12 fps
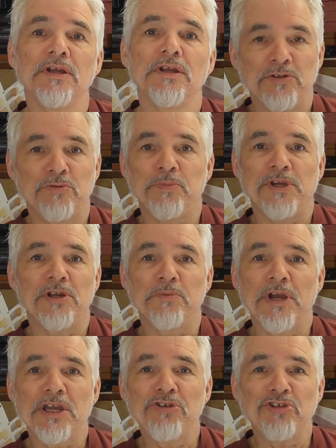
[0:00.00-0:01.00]
You'll be an
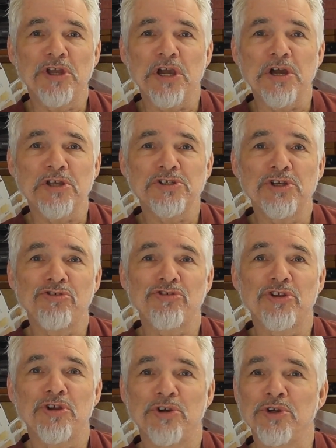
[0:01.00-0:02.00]
amazing
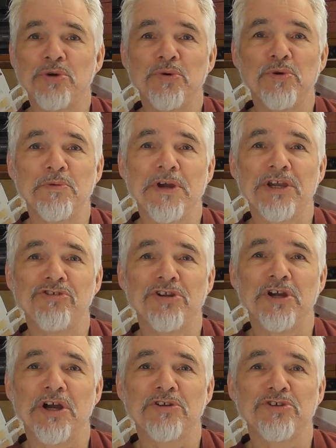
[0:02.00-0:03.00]
artist, a cool amazing
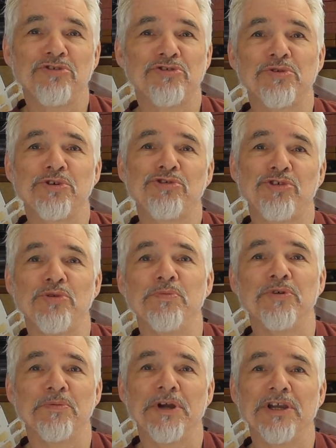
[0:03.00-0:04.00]
artist, or a
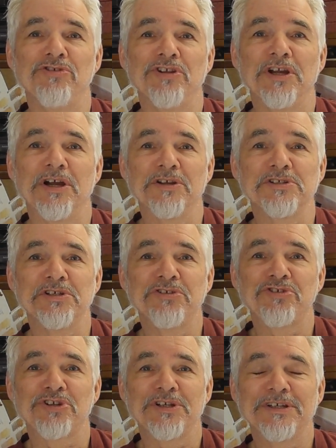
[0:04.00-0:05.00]
super amazing
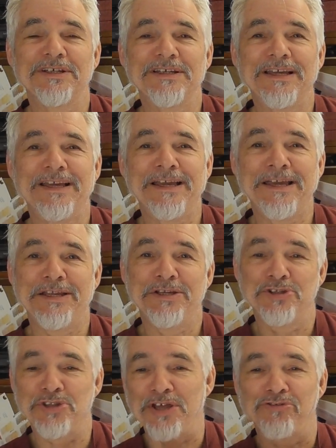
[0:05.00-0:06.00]
artist,
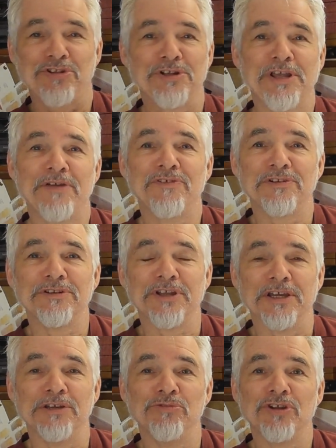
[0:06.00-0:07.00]
and that's the level
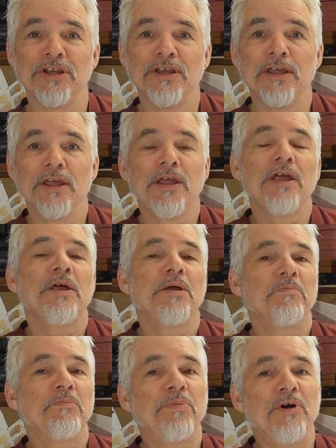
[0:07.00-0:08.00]
names.
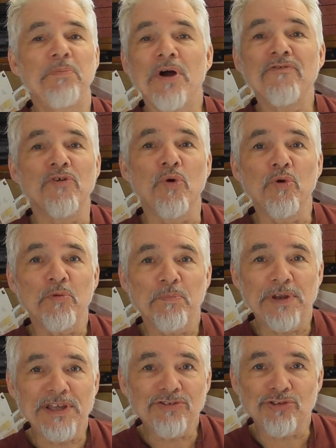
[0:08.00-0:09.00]
But above all,
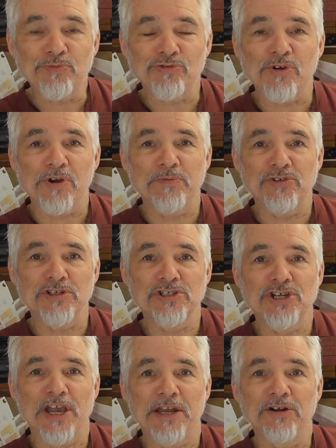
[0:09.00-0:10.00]
please subscribe to the
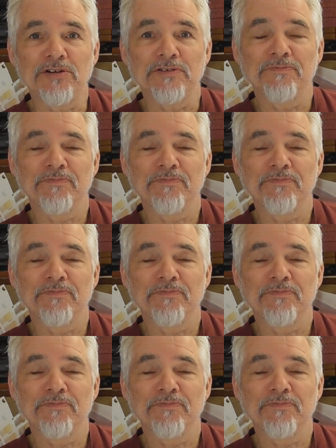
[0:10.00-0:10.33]
channel.